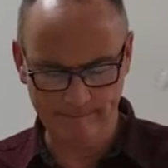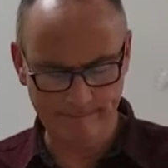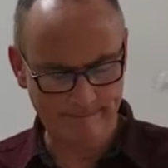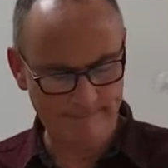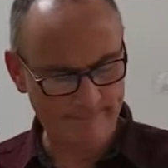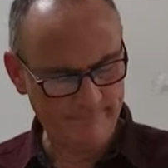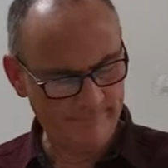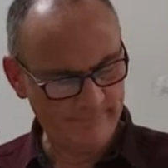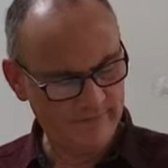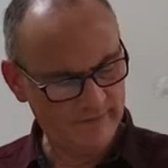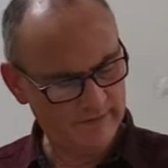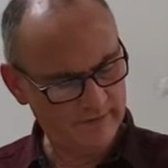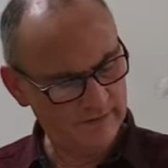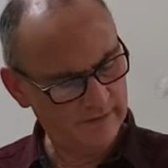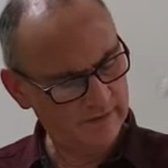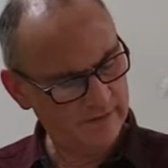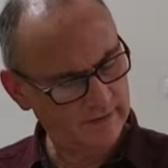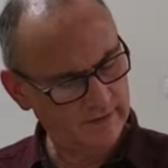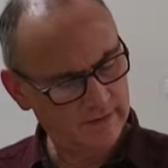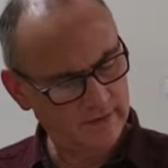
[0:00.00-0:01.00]

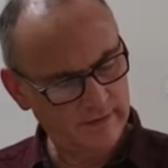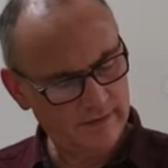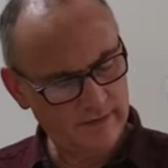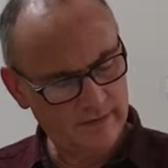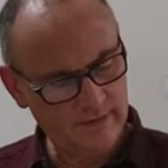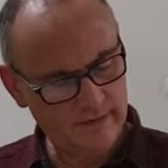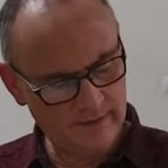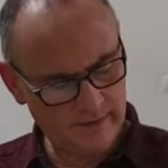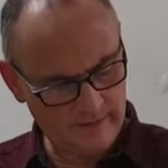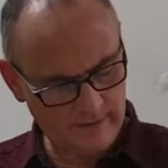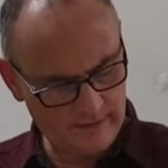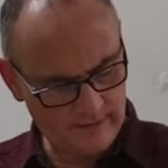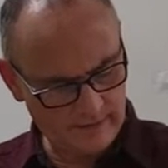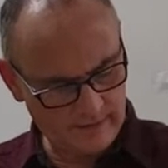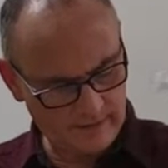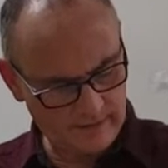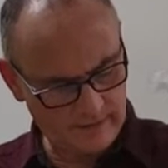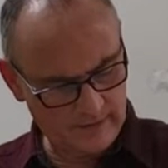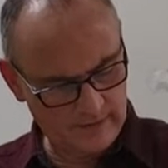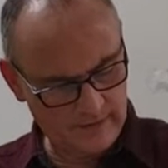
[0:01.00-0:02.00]

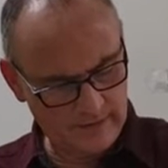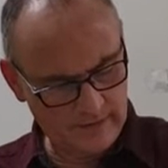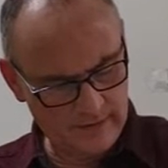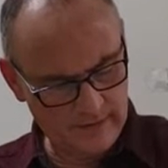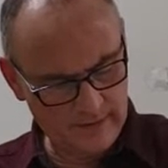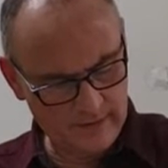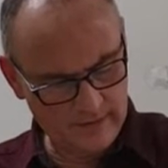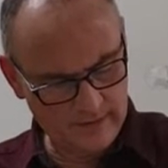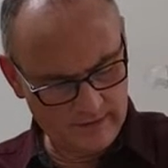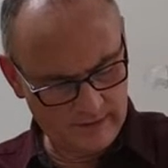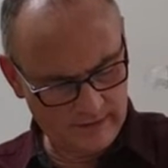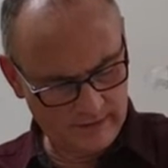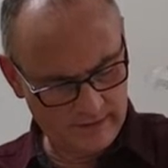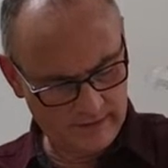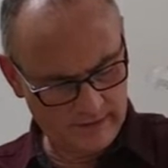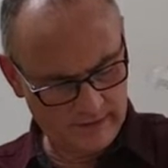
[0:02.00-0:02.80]
Nobody speaks.